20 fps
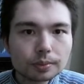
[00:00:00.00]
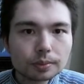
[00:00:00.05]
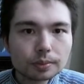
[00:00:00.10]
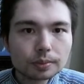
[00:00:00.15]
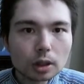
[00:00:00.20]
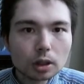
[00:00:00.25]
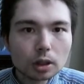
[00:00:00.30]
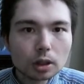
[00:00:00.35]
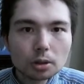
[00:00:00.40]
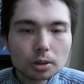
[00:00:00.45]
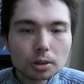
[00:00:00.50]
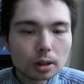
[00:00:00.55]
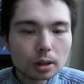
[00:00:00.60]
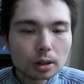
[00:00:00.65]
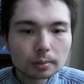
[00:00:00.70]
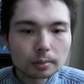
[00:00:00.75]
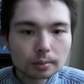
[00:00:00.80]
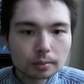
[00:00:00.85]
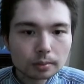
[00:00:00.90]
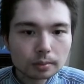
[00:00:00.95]
Losing.
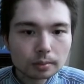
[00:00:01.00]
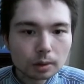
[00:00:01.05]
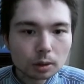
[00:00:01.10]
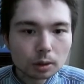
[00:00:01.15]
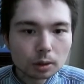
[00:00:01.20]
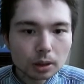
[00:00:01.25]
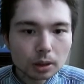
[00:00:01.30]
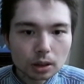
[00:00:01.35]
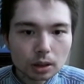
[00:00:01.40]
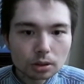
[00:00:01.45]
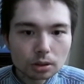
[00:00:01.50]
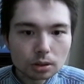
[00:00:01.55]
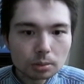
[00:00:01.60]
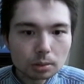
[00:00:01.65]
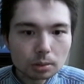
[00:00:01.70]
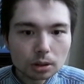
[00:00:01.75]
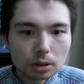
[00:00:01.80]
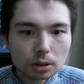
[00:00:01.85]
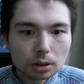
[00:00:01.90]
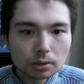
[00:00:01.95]
Queen d2,
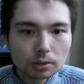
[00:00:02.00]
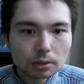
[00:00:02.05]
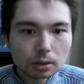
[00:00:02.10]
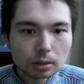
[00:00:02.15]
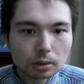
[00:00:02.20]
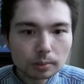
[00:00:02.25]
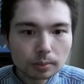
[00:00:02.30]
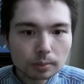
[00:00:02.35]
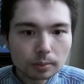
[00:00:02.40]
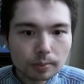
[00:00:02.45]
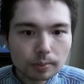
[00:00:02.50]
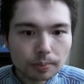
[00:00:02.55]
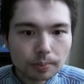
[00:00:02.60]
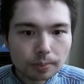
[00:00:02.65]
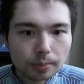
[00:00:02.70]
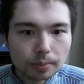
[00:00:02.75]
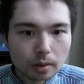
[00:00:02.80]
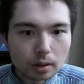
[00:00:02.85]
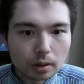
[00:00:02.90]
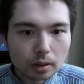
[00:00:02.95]
bishop b4.
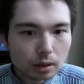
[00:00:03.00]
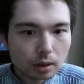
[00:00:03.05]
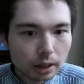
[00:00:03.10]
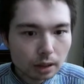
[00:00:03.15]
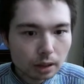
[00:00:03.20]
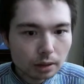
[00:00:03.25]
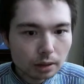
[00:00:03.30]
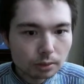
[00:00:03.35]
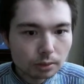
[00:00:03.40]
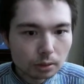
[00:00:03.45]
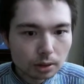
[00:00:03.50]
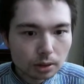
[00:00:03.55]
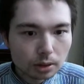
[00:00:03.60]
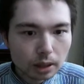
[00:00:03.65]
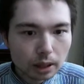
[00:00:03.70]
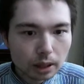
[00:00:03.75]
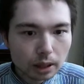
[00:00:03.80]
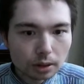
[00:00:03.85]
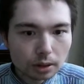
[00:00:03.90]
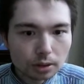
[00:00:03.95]
Knight e4 is
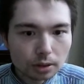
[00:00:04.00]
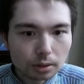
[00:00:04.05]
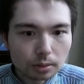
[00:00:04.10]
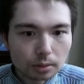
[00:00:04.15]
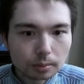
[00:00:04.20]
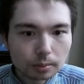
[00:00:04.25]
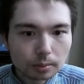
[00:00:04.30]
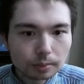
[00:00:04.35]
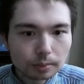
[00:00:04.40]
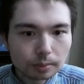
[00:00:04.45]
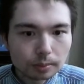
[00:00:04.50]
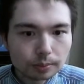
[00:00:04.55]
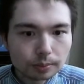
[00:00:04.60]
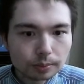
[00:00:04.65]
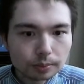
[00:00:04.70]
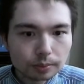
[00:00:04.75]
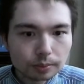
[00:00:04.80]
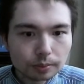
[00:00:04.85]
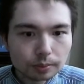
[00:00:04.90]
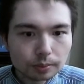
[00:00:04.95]
next.
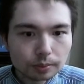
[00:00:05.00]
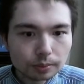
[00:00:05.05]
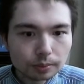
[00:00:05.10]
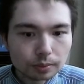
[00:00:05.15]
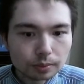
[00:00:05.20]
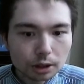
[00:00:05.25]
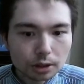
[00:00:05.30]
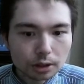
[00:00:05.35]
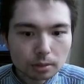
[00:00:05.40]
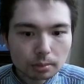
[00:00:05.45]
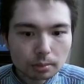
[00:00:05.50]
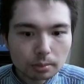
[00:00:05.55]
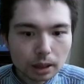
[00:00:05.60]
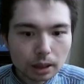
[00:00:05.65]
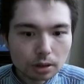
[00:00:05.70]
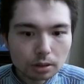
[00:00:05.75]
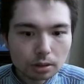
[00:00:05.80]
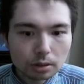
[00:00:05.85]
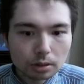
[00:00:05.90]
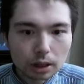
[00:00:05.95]
Doesn't
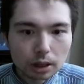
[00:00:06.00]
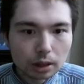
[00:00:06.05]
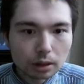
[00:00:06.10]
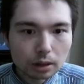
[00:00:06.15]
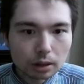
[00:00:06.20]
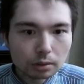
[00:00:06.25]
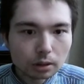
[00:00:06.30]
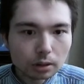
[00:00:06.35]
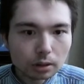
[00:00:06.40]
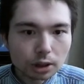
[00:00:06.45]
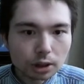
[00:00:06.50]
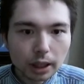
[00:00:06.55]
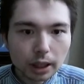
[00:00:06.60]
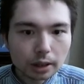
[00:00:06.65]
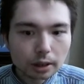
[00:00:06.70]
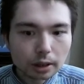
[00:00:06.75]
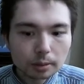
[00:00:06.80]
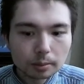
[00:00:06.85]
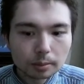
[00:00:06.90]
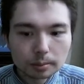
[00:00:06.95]
matter, you take the rook,
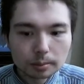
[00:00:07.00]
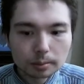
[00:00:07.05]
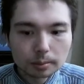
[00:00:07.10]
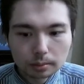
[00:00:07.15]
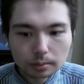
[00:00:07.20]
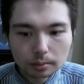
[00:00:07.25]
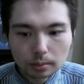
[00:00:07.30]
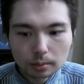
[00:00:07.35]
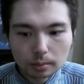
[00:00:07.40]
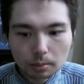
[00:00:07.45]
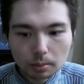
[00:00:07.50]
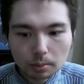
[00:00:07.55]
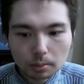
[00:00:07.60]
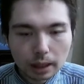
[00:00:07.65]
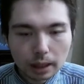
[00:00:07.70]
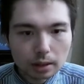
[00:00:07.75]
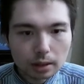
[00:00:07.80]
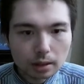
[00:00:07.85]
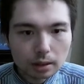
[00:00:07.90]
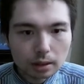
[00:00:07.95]
check. And
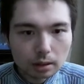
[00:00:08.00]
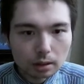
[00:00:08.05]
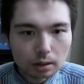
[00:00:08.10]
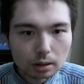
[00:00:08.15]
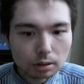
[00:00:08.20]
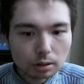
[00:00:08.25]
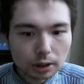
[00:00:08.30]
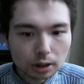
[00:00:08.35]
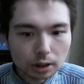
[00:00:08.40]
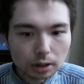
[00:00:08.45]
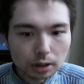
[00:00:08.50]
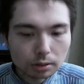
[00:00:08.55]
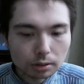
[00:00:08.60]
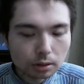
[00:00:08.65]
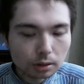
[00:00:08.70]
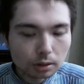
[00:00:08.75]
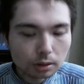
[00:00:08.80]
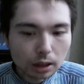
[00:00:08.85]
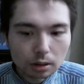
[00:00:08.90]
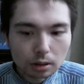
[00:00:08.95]
black is crashing
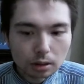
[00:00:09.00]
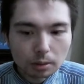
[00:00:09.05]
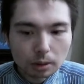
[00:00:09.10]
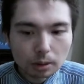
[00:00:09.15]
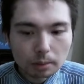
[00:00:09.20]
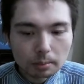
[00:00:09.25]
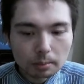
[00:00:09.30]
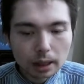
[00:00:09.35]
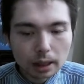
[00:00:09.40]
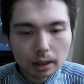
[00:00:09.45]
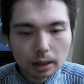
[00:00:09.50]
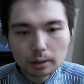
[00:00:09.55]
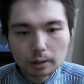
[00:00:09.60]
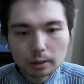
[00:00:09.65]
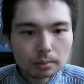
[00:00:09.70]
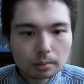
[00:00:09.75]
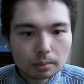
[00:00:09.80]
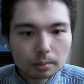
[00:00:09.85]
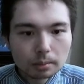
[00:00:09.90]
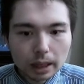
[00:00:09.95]
through, get your queen back.
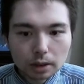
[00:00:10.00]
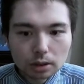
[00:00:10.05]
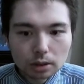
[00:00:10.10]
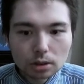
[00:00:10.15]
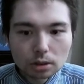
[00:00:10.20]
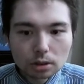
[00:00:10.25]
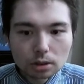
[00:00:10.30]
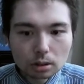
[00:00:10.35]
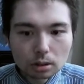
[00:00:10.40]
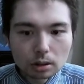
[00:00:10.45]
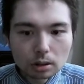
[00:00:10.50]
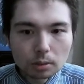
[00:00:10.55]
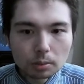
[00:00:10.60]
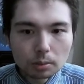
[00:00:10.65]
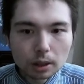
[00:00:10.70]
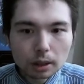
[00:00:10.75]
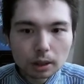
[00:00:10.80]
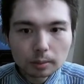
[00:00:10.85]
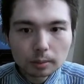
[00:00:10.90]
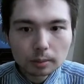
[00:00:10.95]
Black is totally
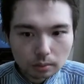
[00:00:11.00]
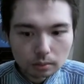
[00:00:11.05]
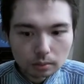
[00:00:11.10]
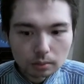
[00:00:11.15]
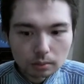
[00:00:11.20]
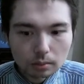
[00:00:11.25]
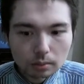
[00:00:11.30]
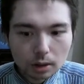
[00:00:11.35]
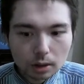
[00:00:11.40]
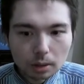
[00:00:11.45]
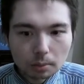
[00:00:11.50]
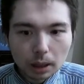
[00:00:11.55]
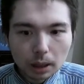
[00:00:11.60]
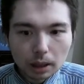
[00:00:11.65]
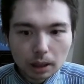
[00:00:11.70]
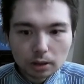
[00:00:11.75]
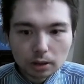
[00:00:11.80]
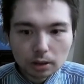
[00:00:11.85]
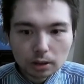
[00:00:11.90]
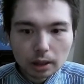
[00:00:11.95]
winning.
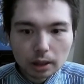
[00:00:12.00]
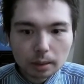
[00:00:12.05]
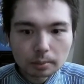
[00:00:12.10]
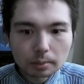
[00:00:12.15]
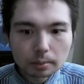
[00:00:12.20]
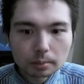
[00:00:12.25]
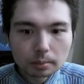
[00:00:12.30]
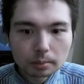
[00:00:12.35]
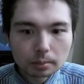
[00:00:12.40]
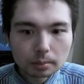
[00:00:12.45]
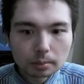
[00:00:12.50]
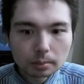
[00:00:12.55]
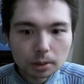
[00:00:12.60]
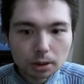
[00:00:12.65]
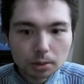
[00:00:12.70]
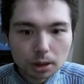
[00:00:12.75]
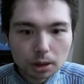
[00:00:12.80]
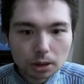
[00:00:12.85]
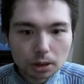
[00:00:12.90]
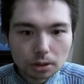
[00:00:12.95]
Back to the game.
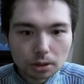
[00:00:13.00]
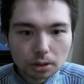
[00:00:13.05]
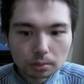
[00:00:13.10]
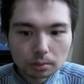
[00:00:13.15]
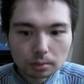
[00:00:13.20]
Bishop e2.